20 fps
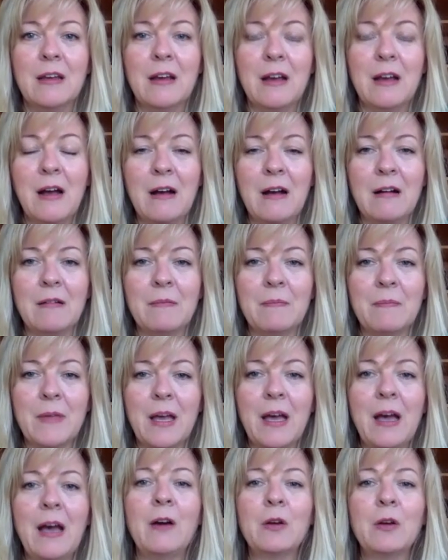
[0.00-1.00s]

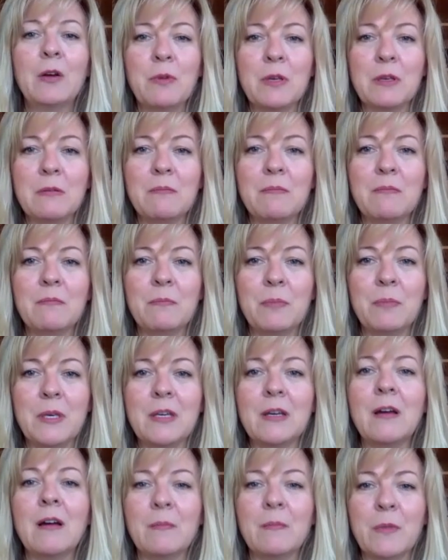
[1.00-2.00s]
how do we
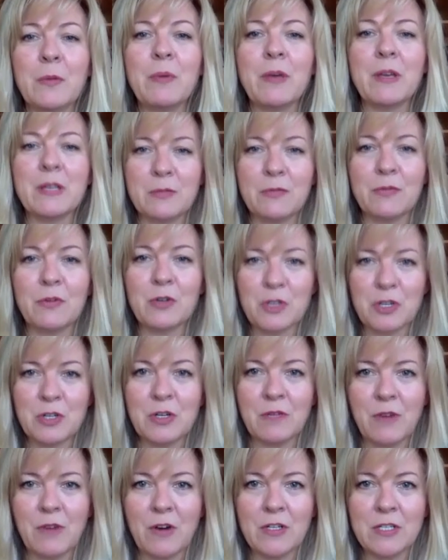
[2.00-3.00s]
become the best version
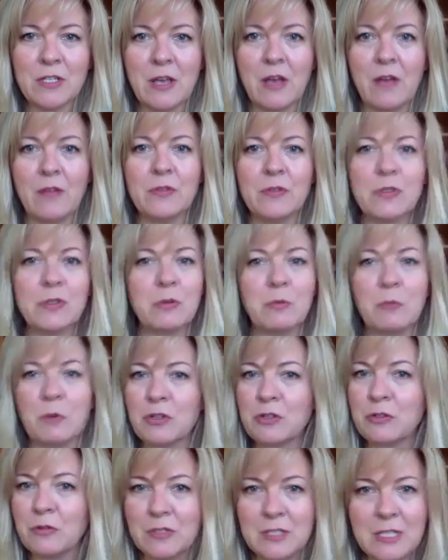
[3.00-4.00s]
of ourselves through
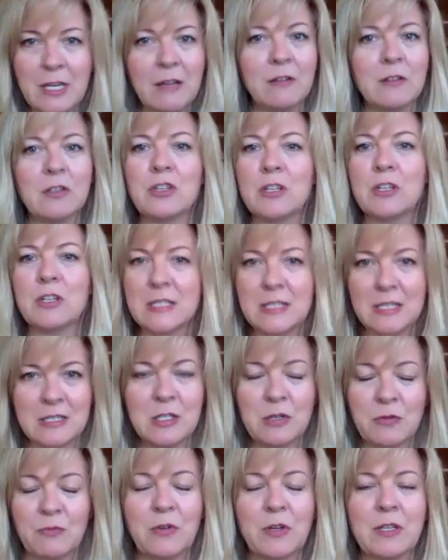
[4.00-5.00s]
emotional intelligence and
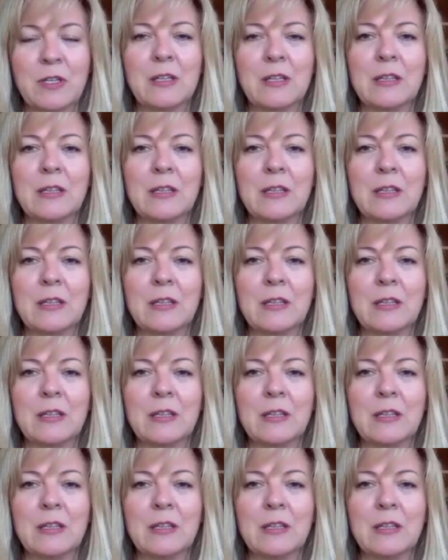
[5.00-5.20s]
different